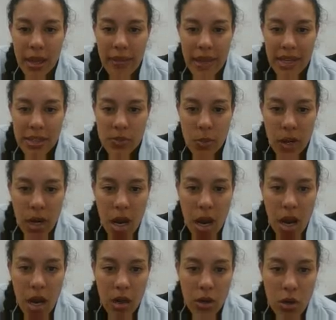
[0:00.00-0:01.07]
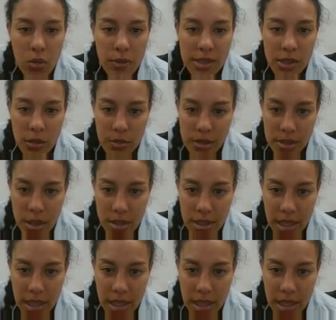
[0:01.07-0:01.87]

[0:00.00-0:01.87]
and that's where our chromosomes start